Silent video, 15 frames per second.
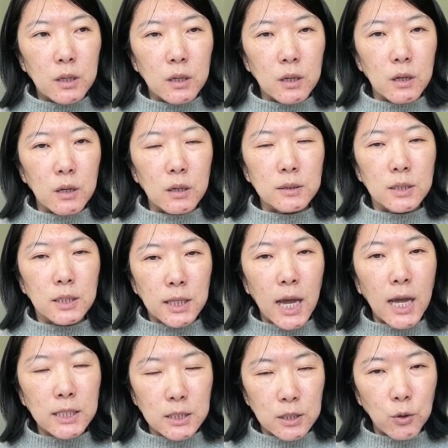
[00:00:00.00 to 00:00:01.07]
the
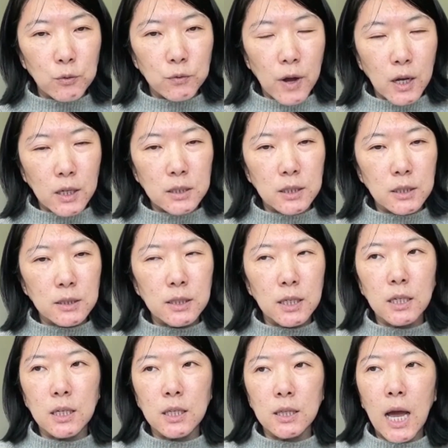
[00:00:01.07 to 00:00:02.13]
technical functions
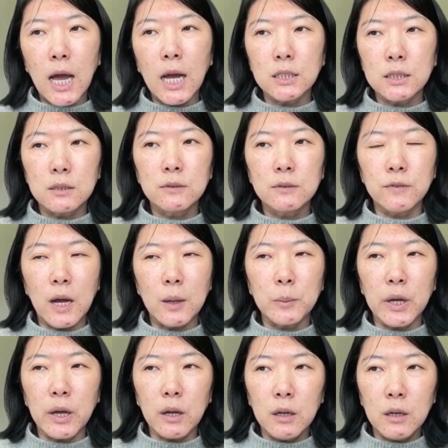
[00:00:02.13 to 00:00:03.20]
in a large
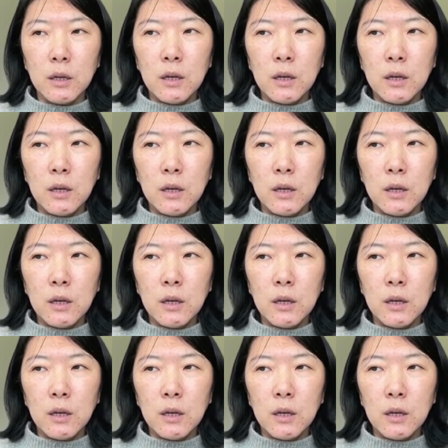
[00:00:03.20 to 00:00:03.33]
pharma.